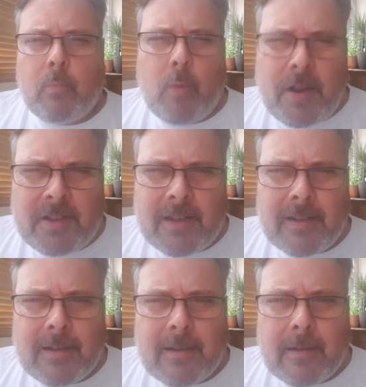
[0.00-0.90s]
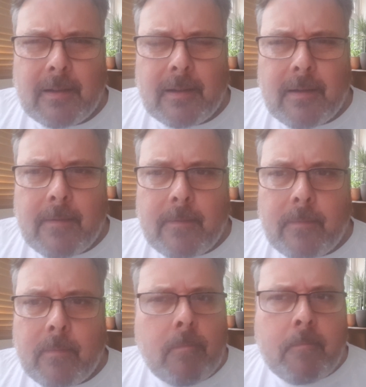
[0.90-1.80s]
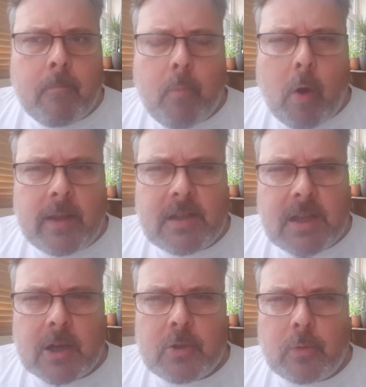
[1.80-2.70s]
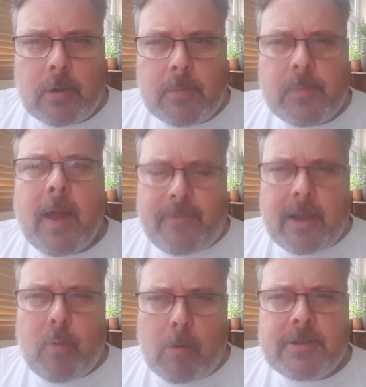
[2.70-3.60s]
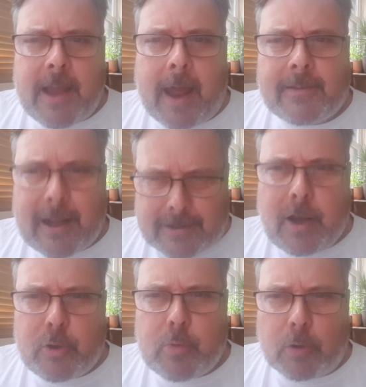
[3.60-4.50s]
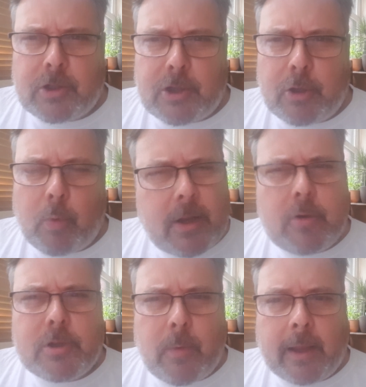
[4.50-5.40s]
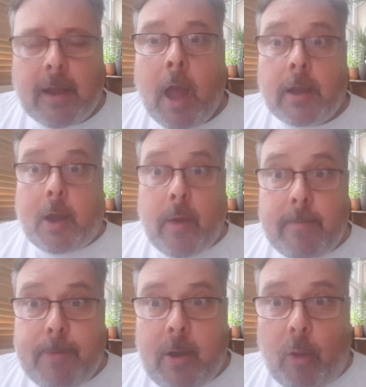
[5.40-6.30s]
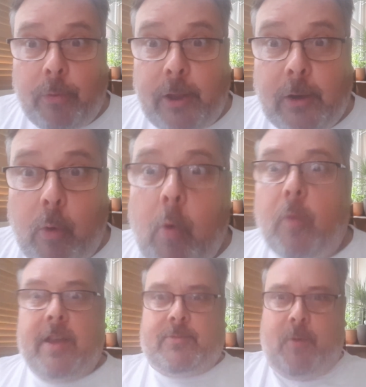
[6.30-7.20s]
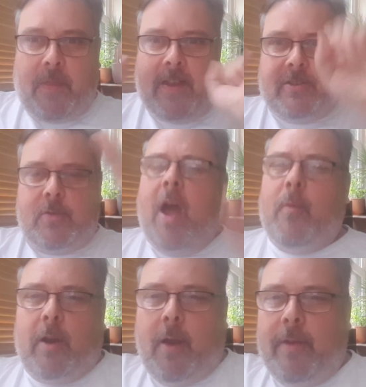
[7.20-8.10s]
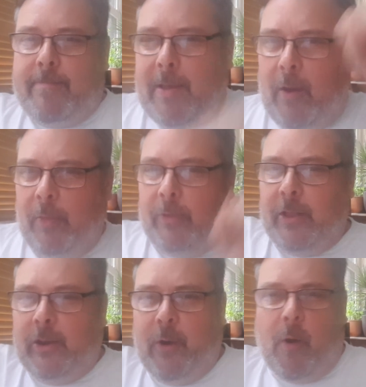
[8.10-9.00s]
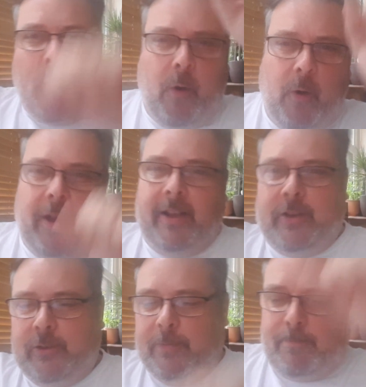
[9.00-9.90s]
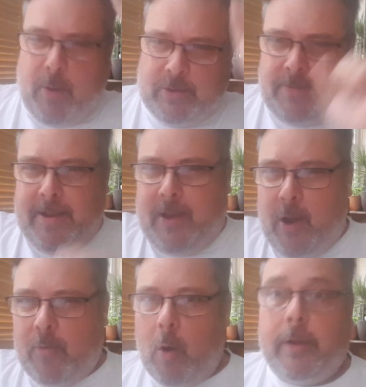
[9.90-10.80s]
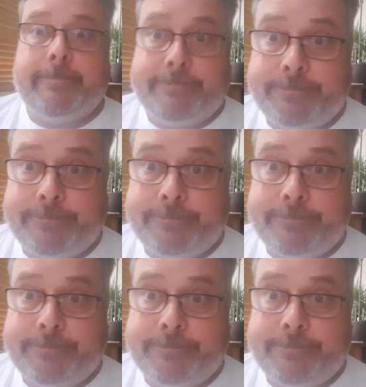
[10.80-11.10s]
What? What intersectional groups? We have the Equality Act. That tells you what to do. What are you doing? Going beyond the law. That's what they do. We're going beyond the law. It couldn't possibly go wrong.